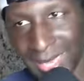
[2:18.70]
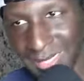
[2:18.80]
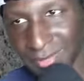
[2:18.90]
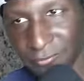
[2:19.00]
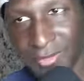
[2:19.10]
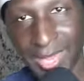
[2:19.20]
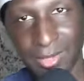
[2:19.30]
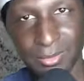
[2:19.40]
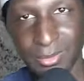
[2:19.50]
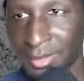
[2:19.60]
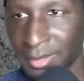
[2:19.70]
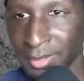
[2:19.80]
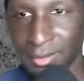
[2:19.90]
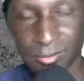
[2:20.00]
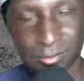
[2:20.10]
of now,
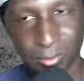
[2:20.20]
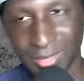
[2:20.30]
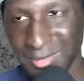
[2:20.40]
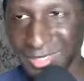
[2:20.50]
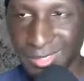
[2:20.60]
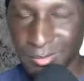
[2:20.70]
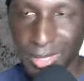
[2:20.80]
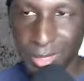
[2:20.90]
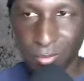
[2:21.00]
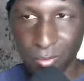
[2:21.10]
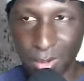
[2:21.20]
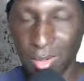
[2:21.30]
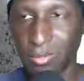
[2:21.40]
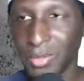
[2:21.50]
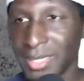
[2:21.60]
with it just being raw,
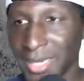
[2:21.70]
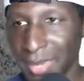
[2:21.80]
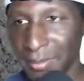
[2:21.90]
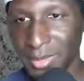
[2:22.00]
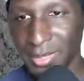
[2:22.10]
with it not being